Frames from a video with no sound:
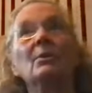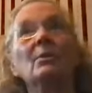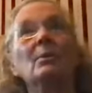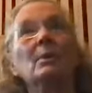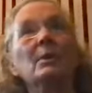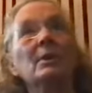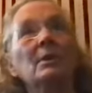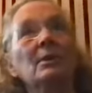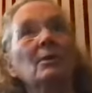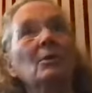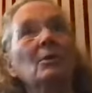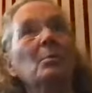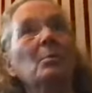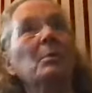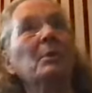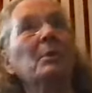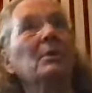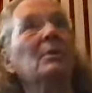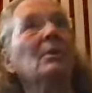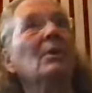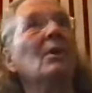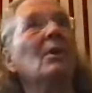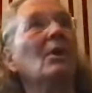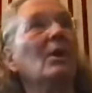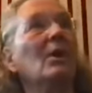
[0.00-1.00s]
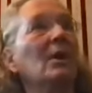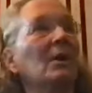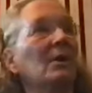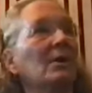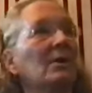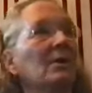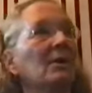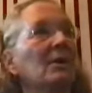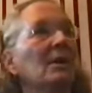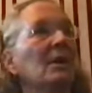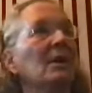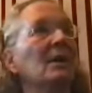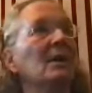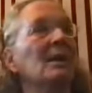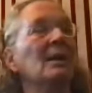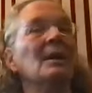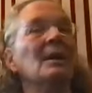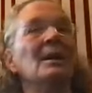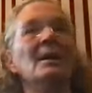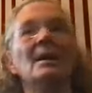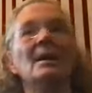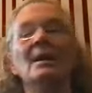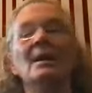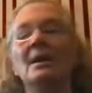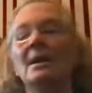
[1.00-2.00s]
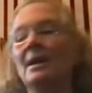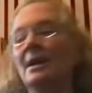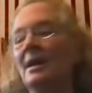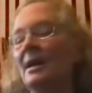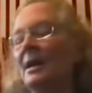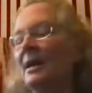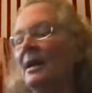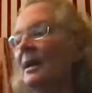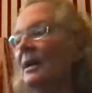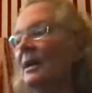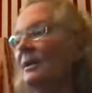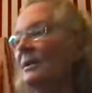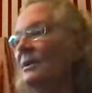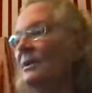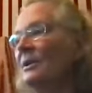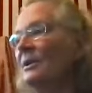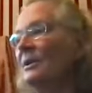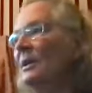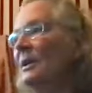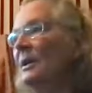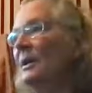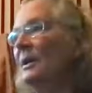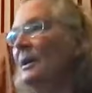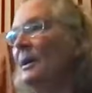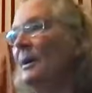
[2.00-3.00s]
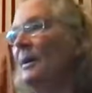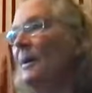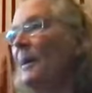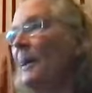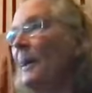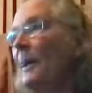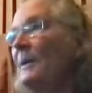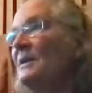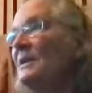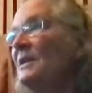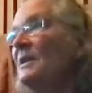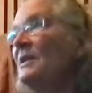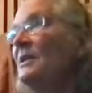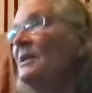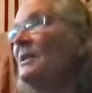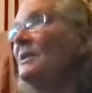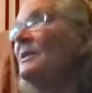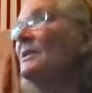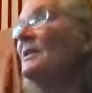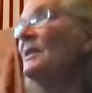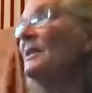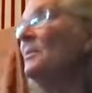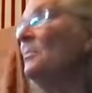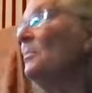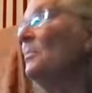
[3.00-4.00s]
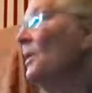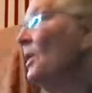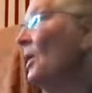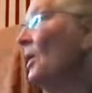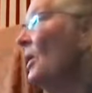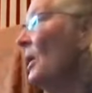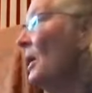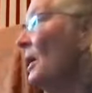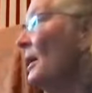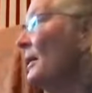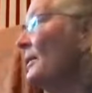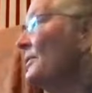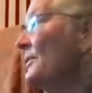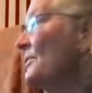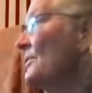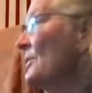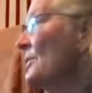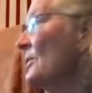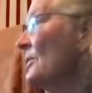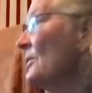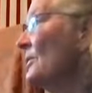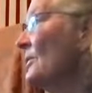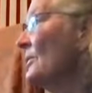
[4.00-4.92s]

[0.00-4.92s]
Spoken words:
with an open heart and deep eyes.